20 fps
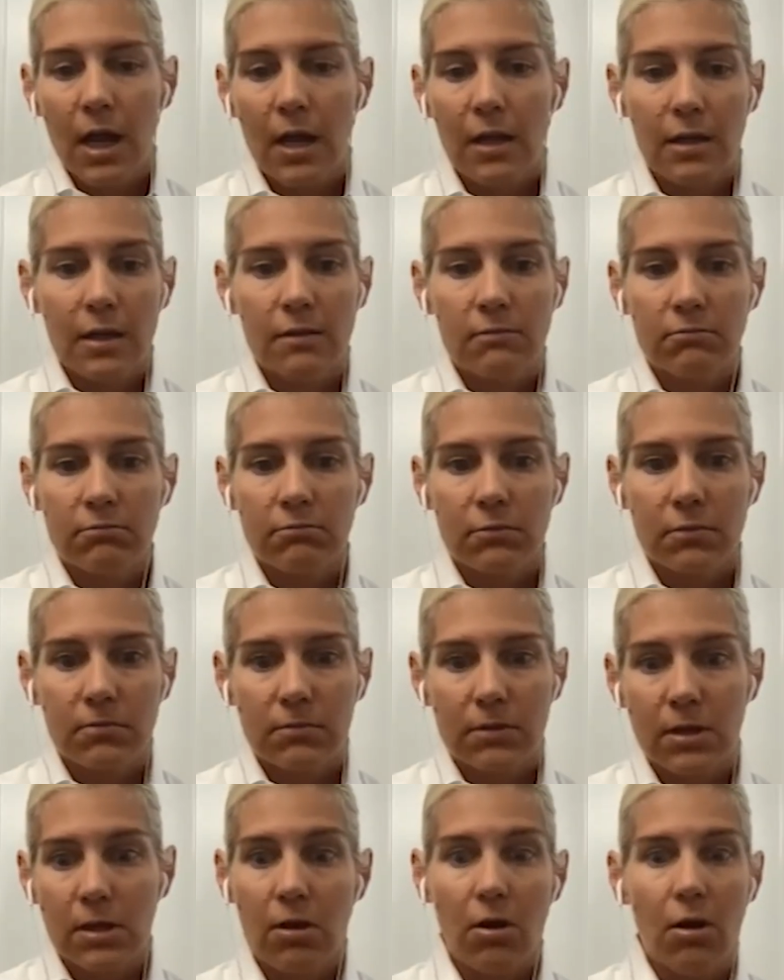then
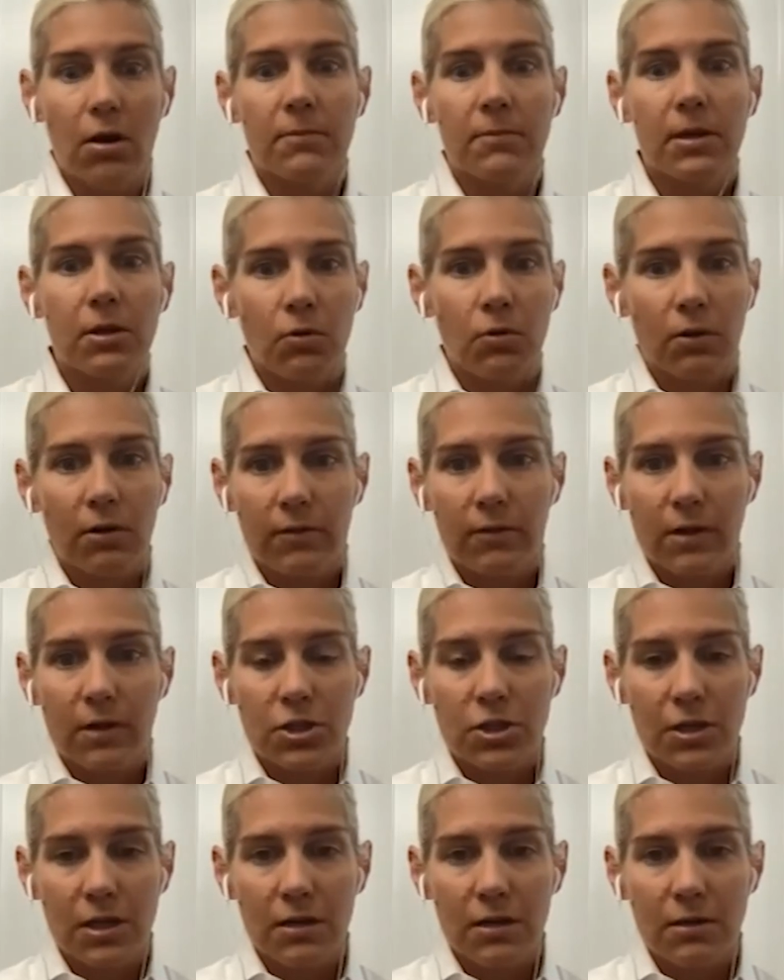the Army Corps of
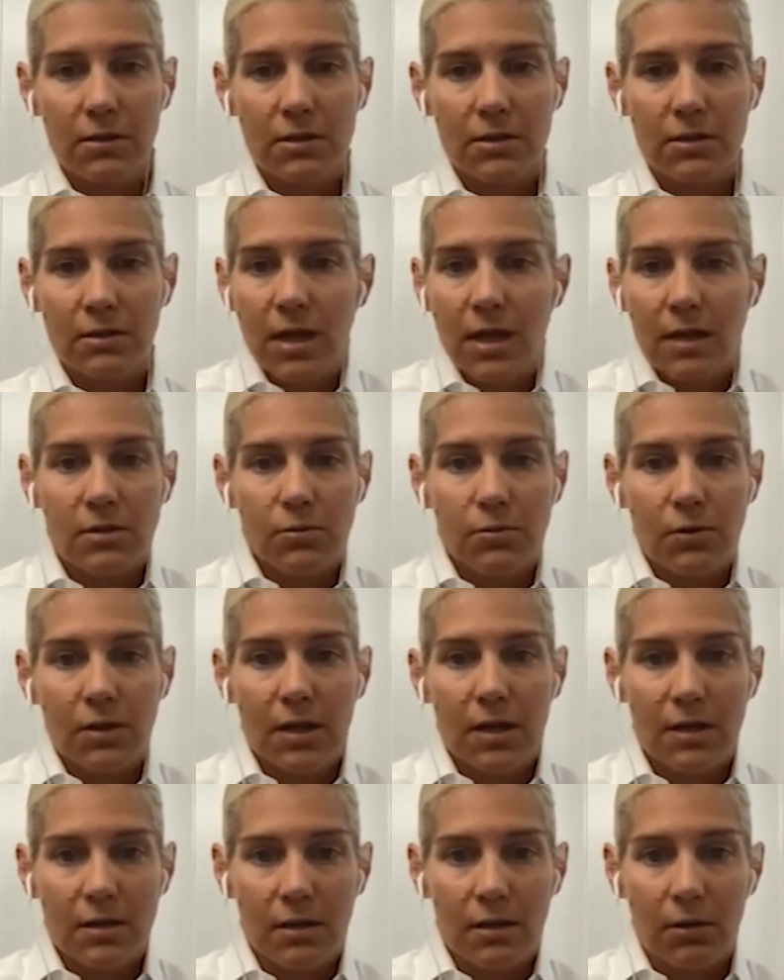Engineers, that's what
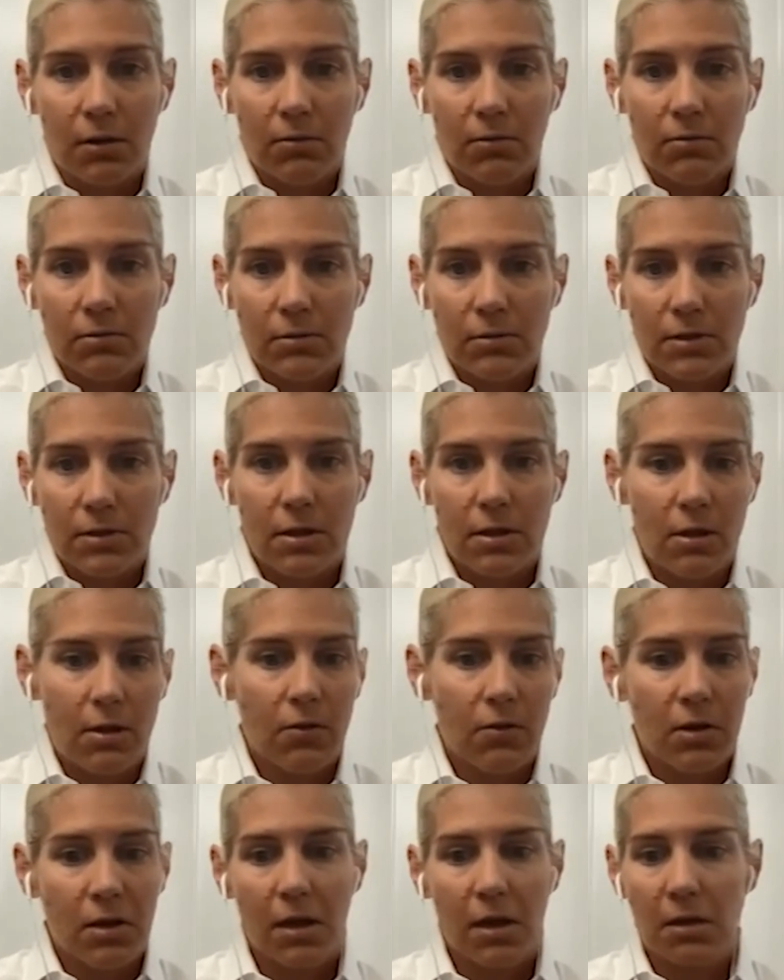they do.
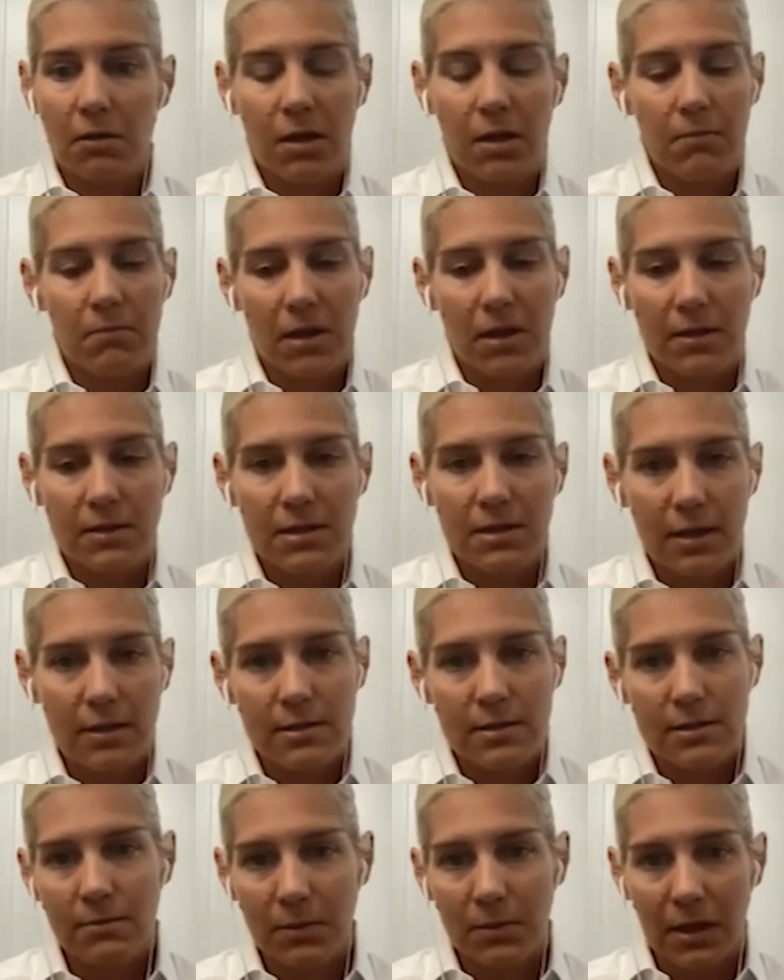So it made
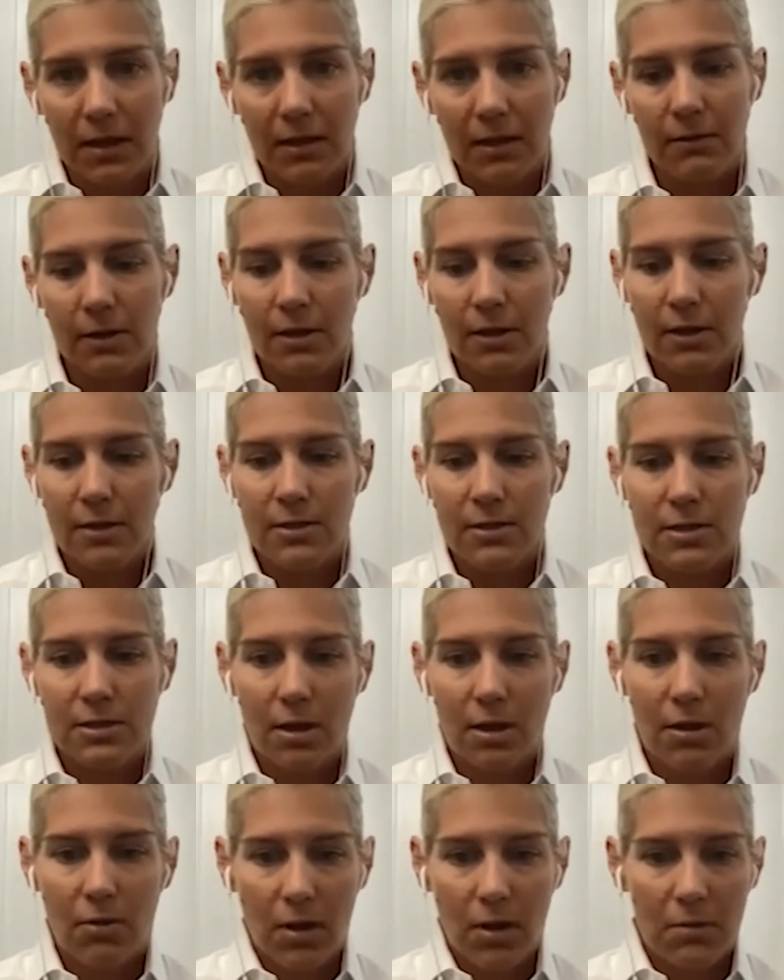sense to me.
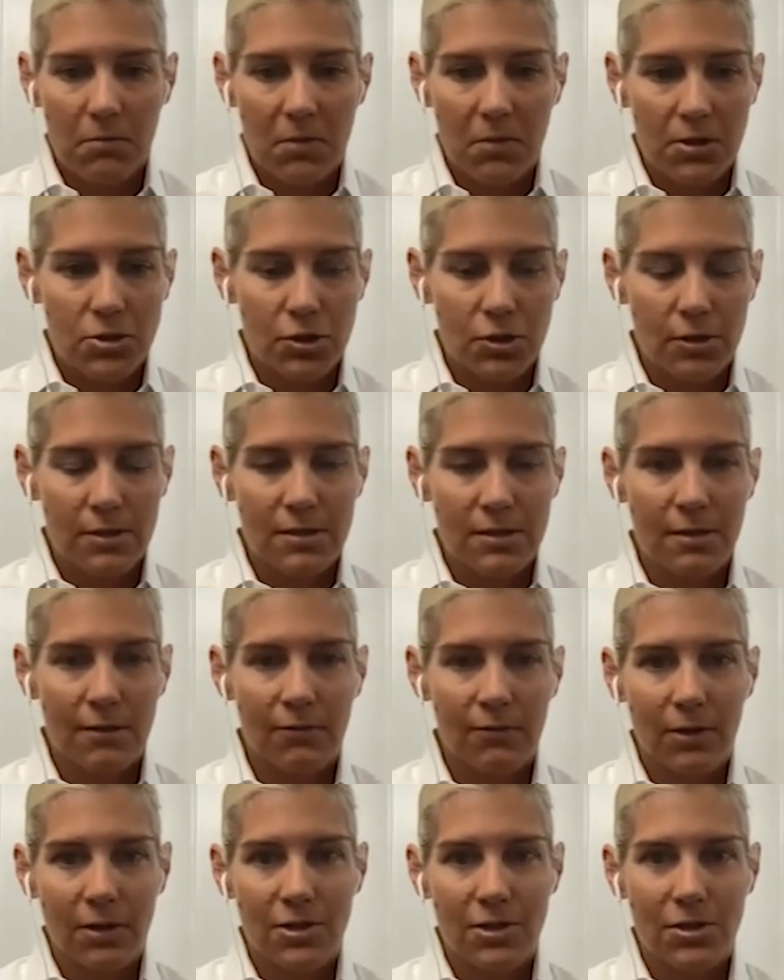So I majored in
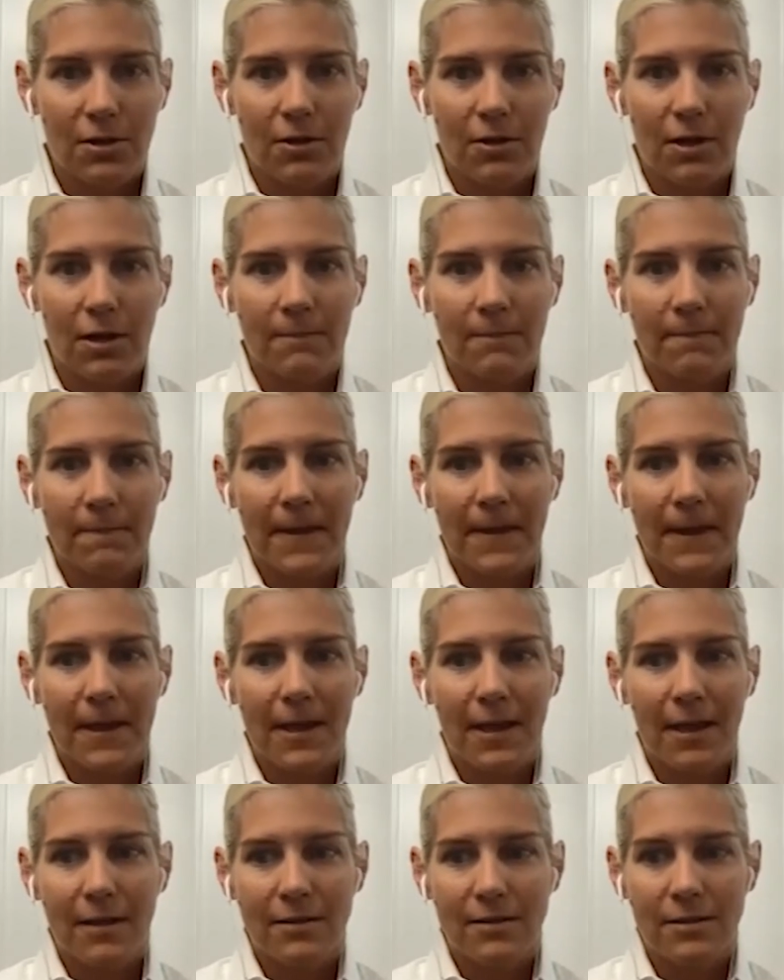civil engineering
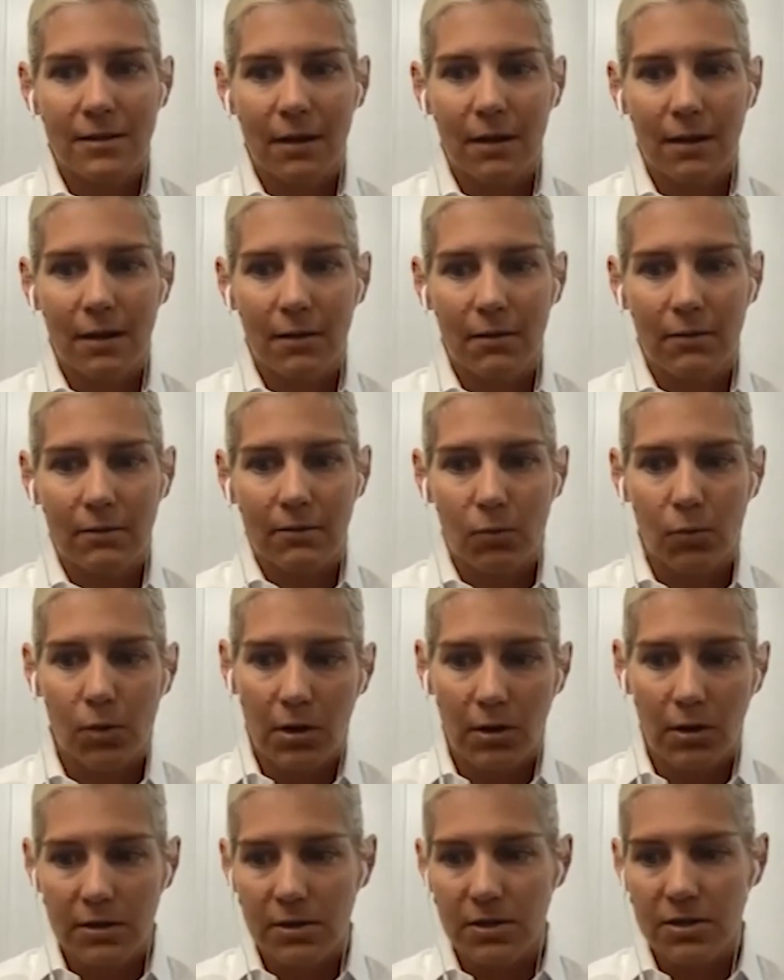and
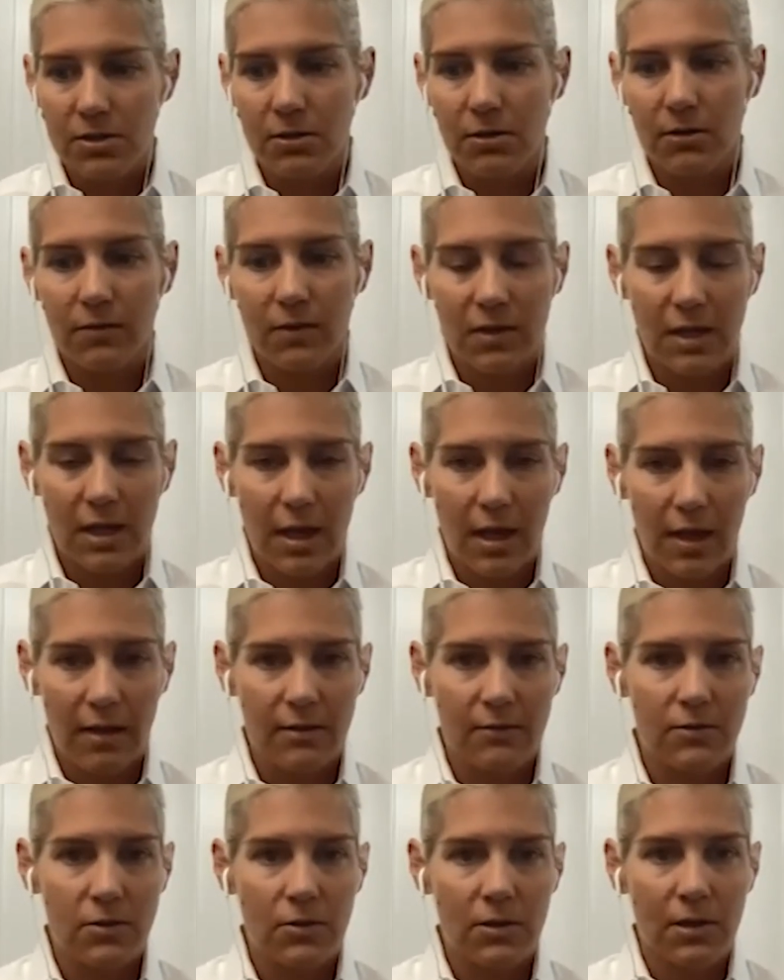went on to serve in the
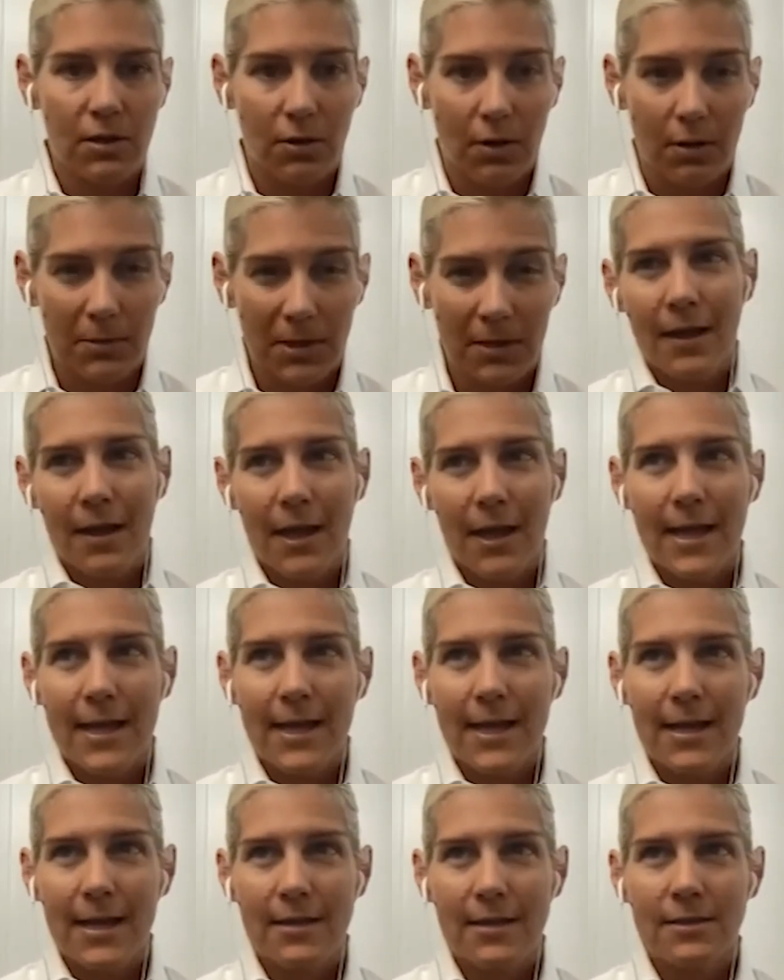active duty Army.
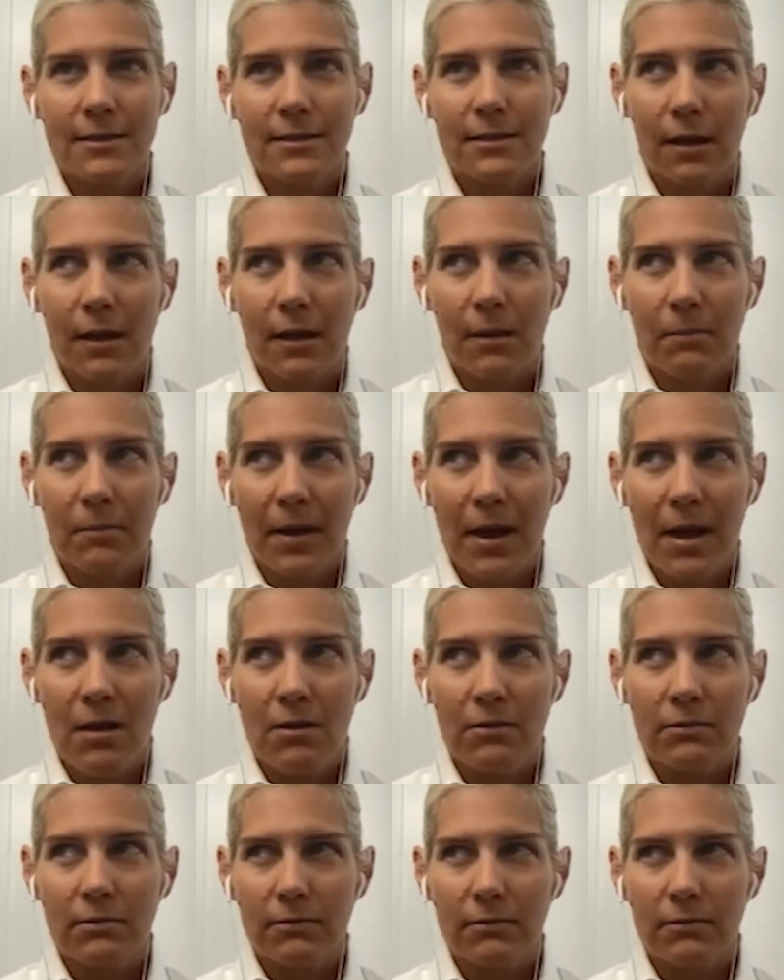And about